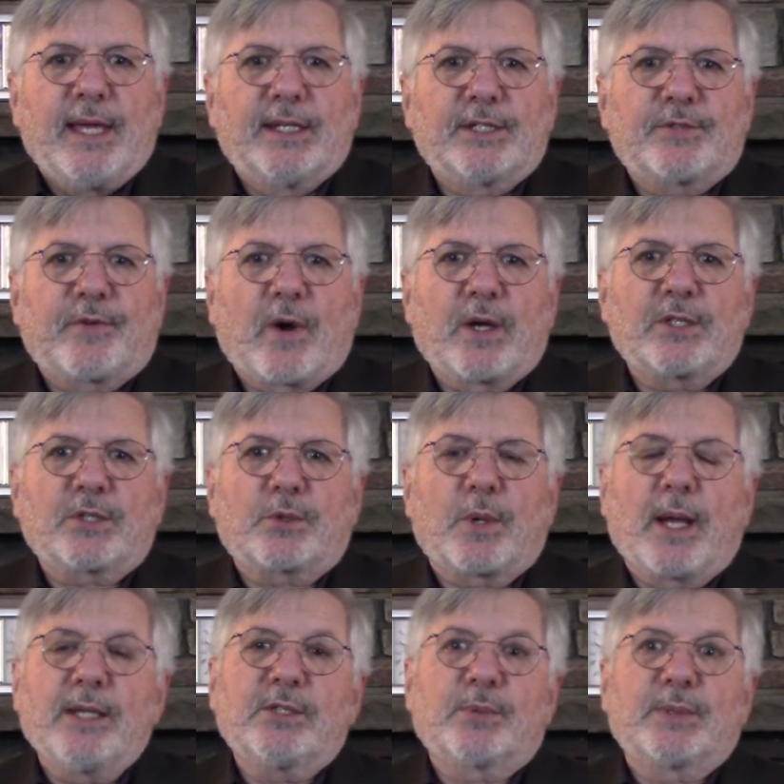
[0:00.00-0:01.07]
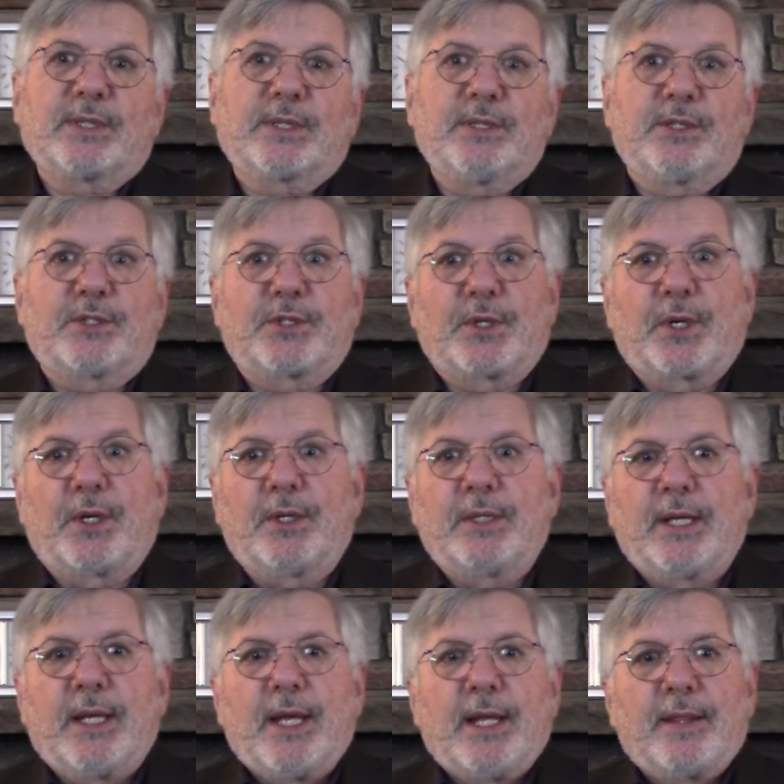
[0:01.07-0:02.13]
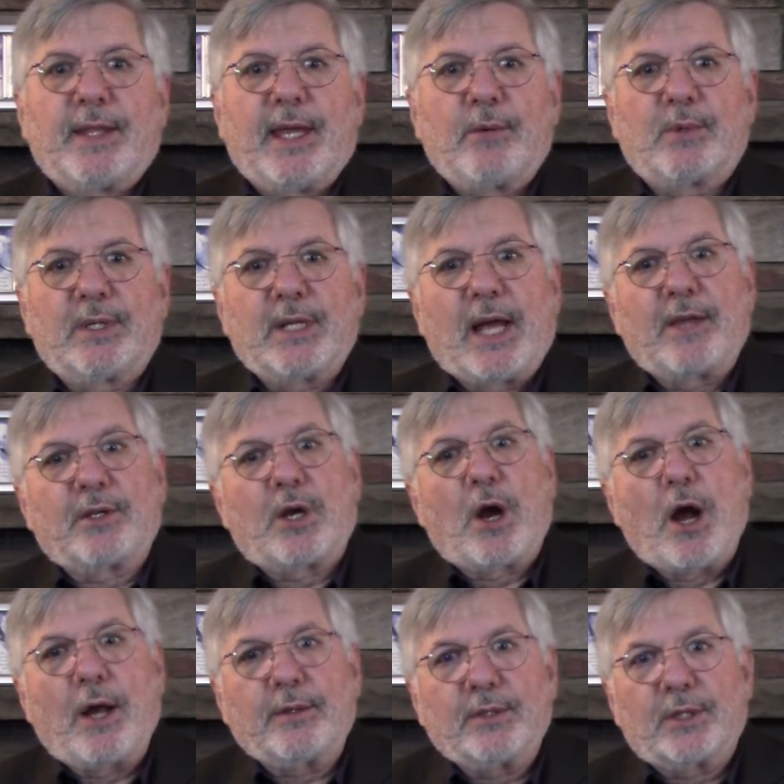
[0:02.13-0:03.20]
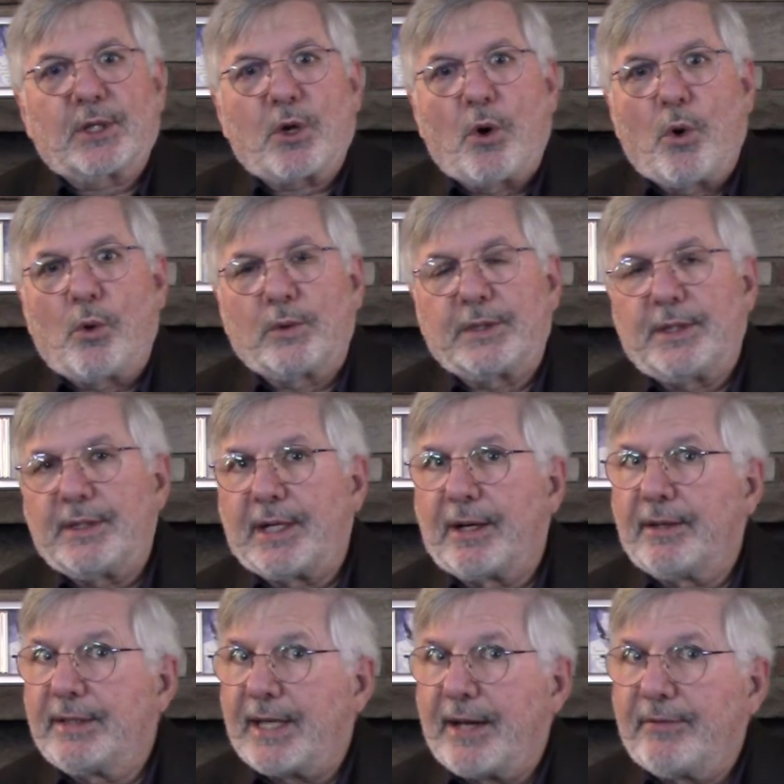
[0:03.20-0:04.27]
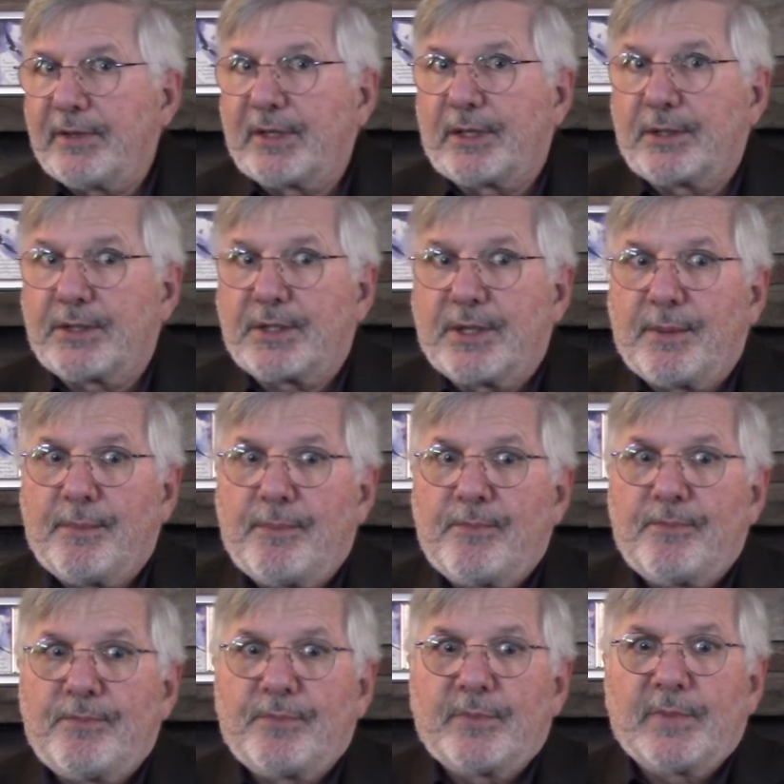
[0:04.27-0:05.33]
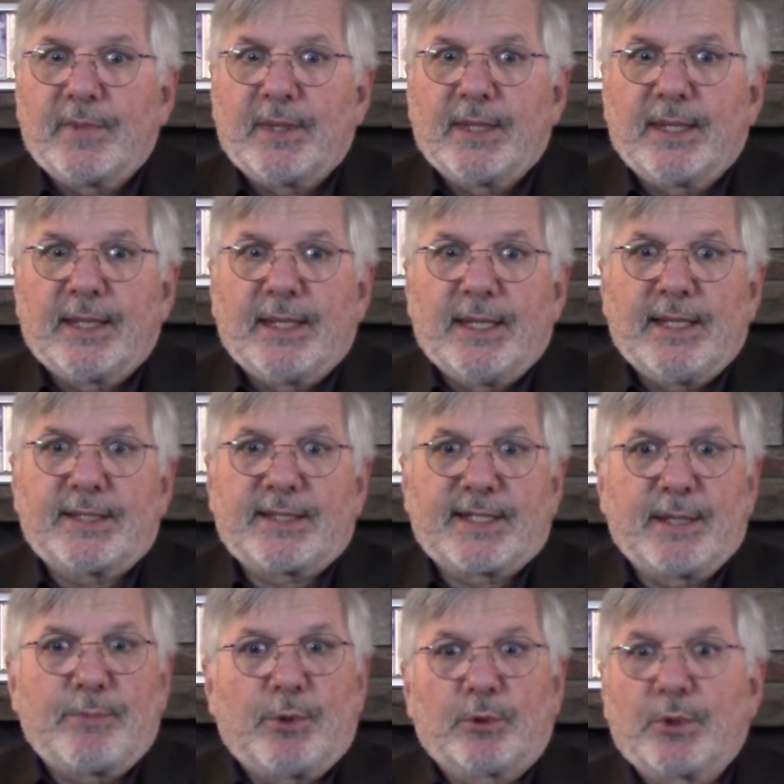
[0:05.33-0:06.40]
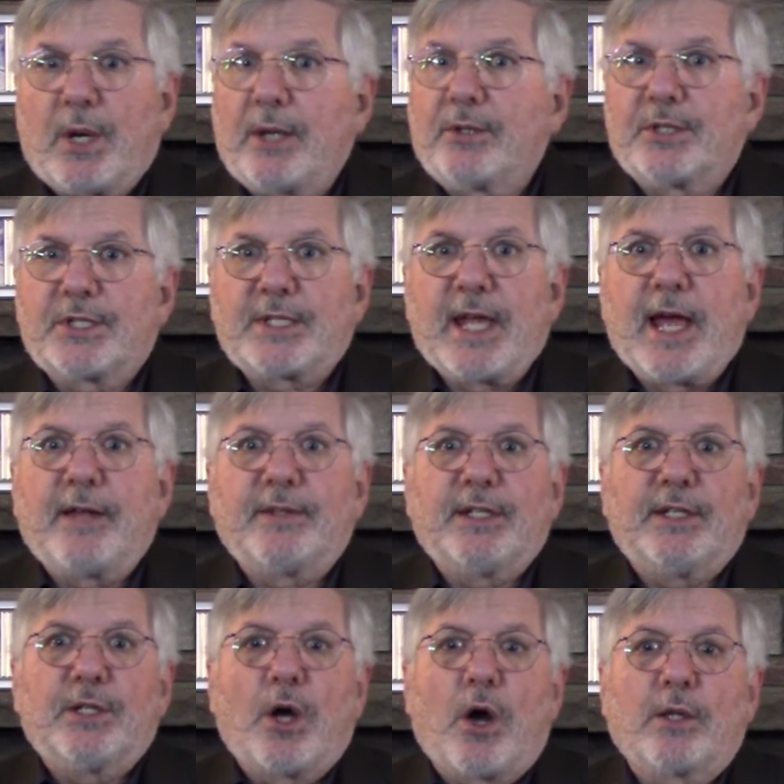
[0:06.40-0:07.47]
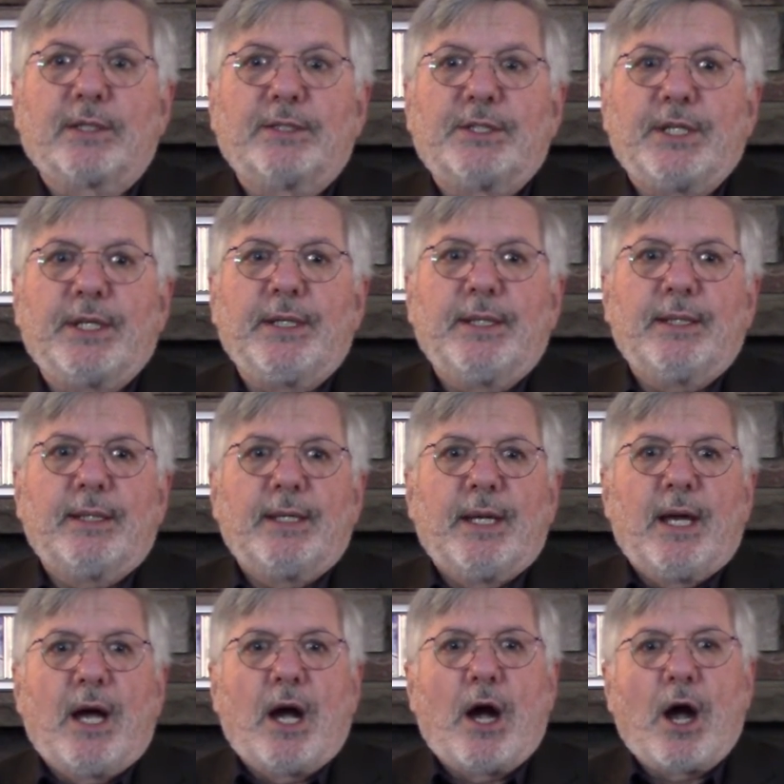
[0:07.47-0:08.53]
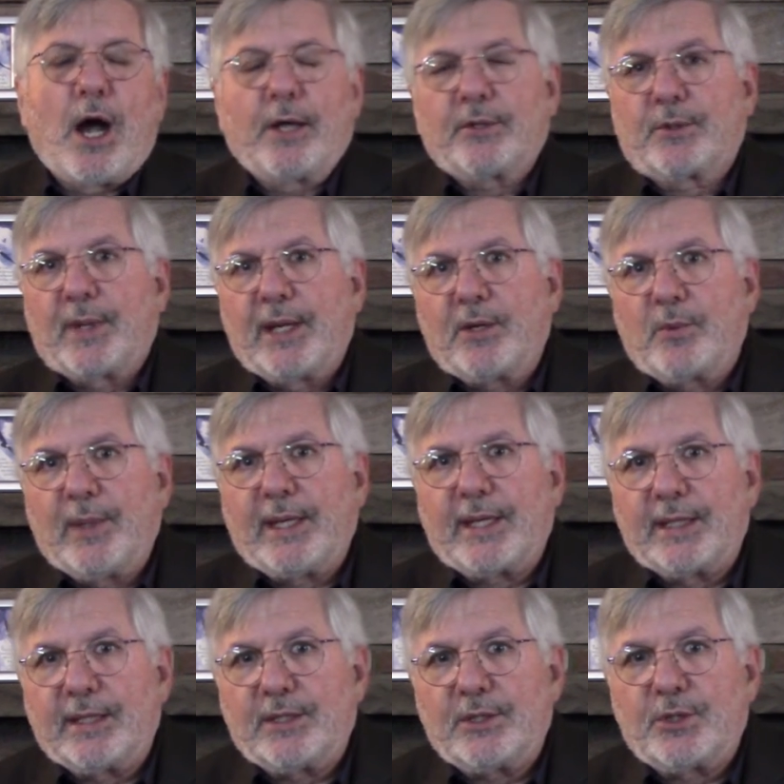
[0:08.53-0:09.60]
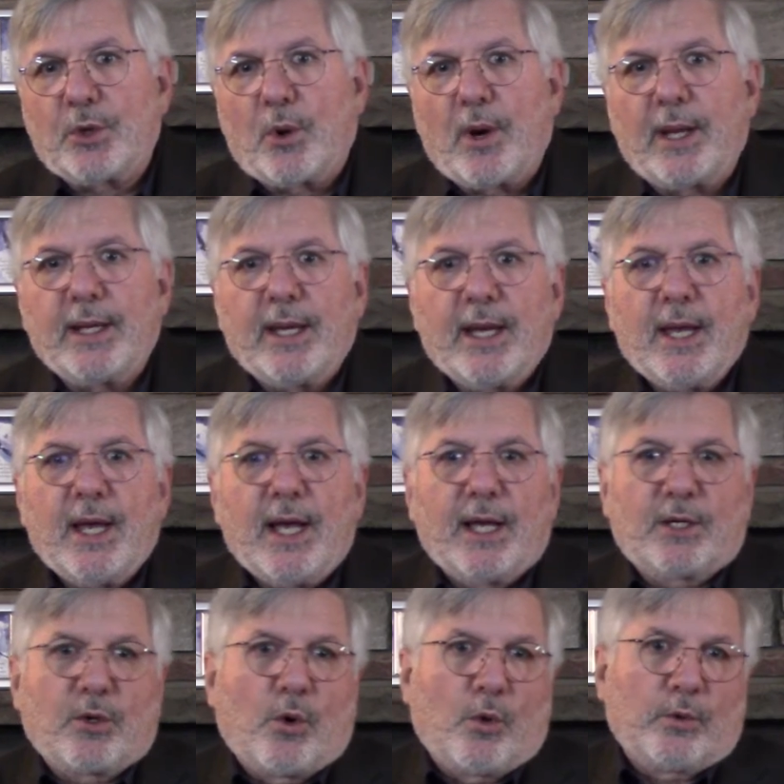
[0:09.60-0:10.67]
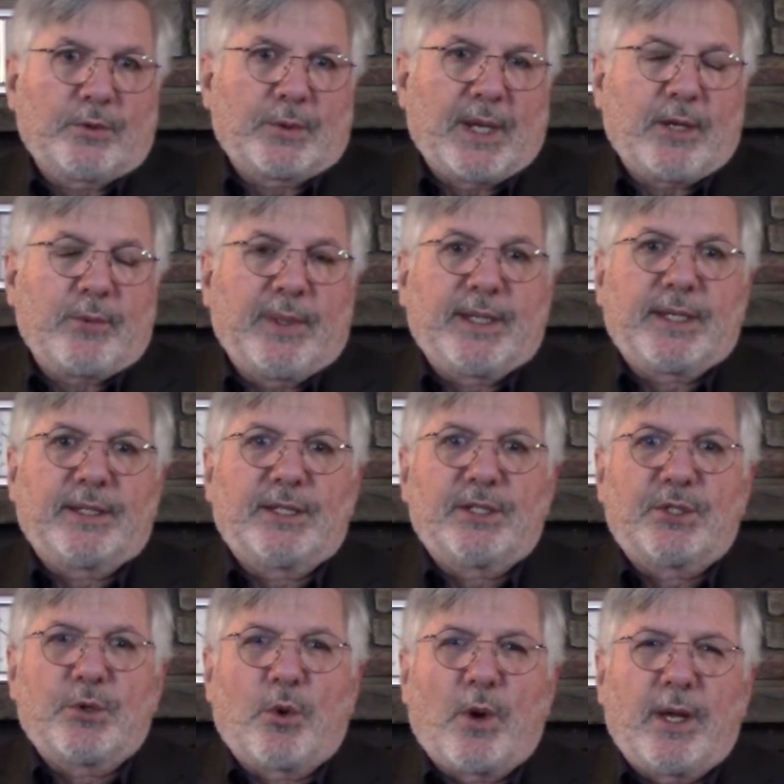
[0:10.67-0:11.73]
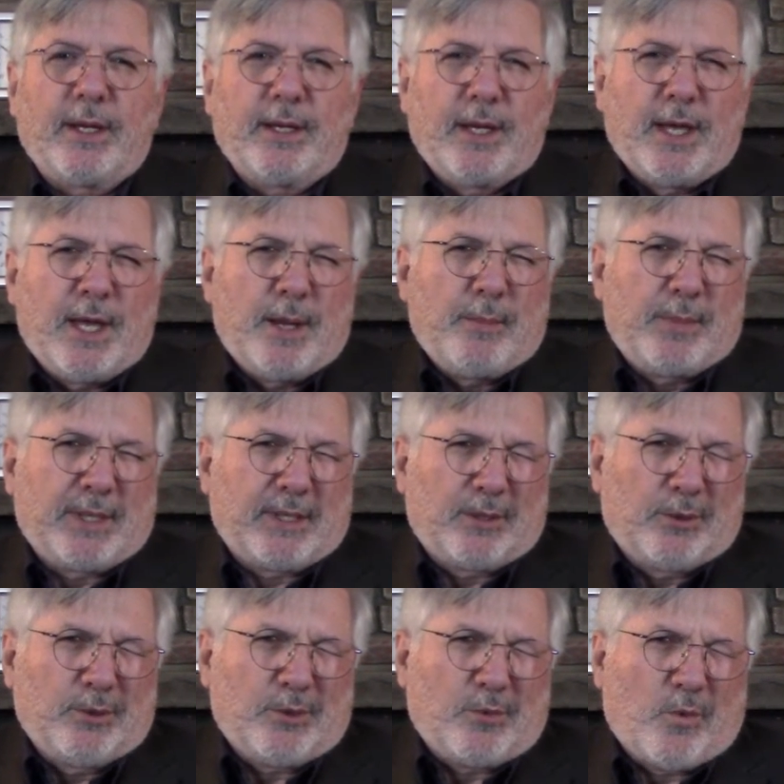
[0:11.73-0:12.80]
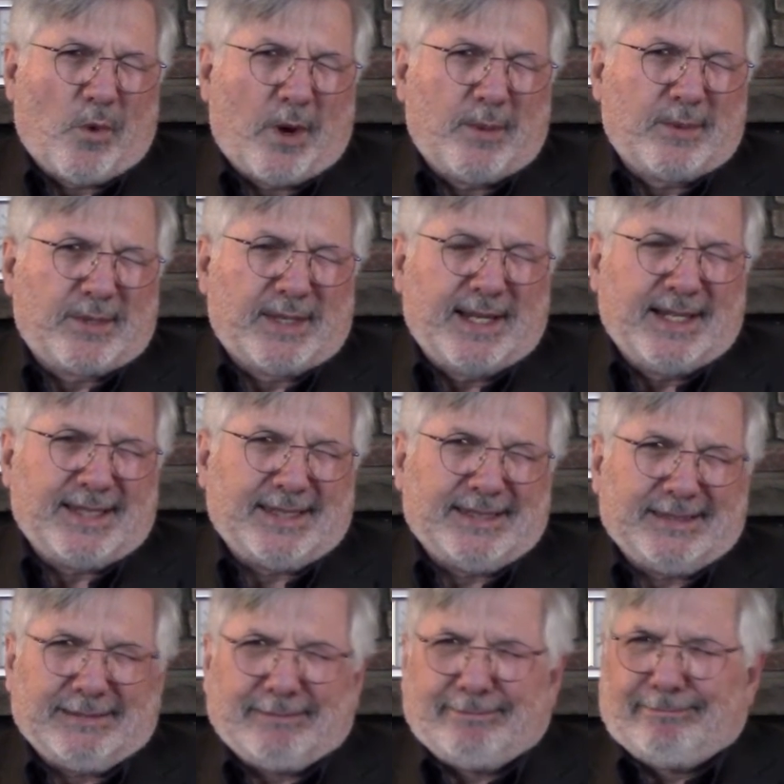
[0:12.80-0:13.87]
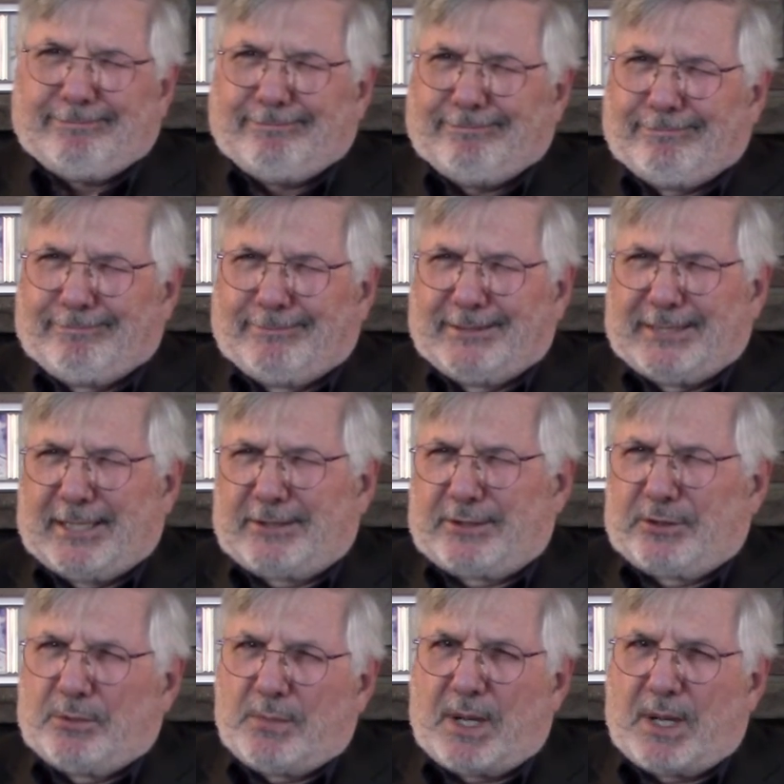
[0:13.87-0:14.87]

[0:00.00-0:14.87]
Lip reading: and as far as Christ was concerned, they were neither hot nor cold in their endeavors. It's simple to understand the analogy. A hot drink we can enjoy, a cold drink we can enjoy, but a lukewarm drink, not so